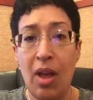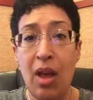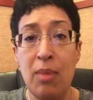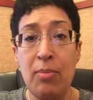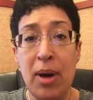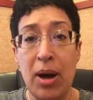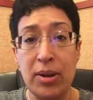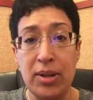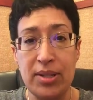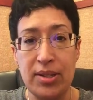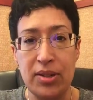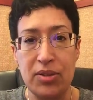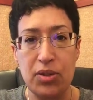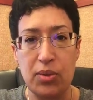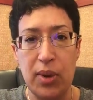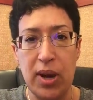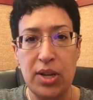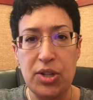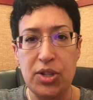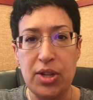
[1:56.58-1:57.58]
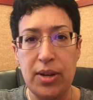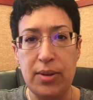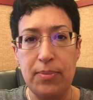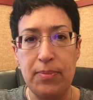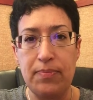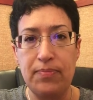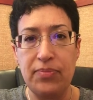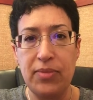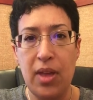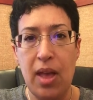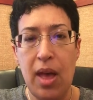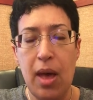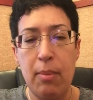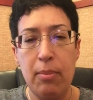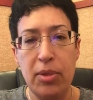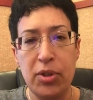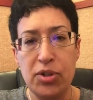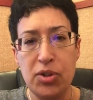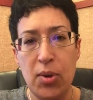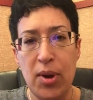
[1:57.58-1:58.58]
about a situation.
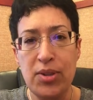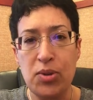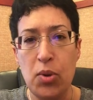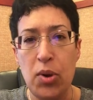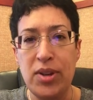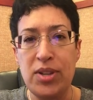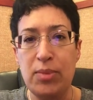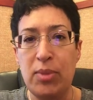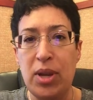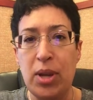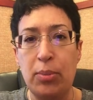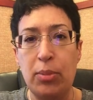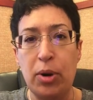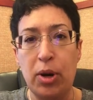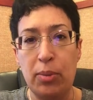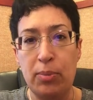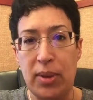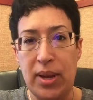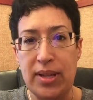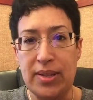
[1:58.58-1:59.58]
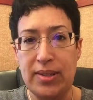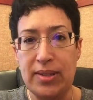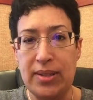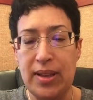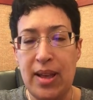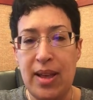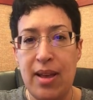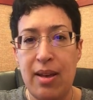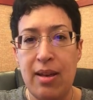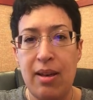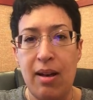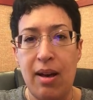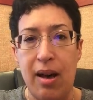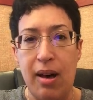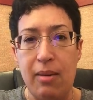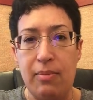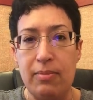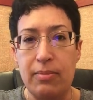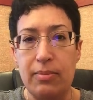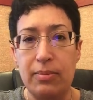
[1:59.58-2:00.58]
But there's always going to be a purpose.
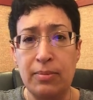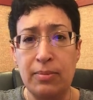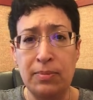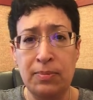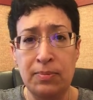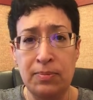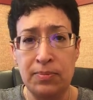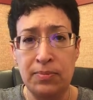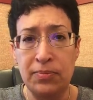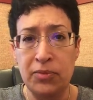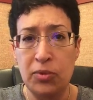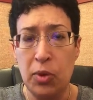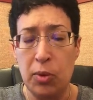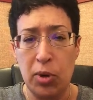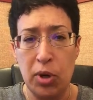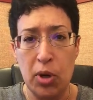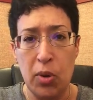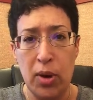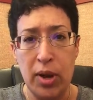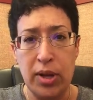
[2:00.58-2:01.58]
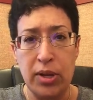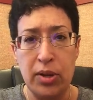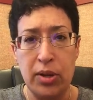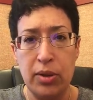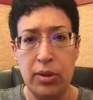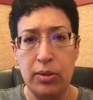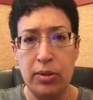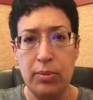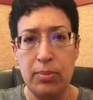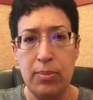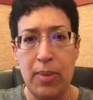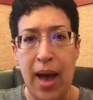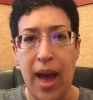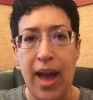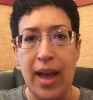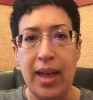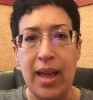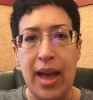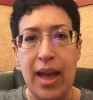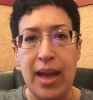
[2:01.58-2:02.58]
When we're going back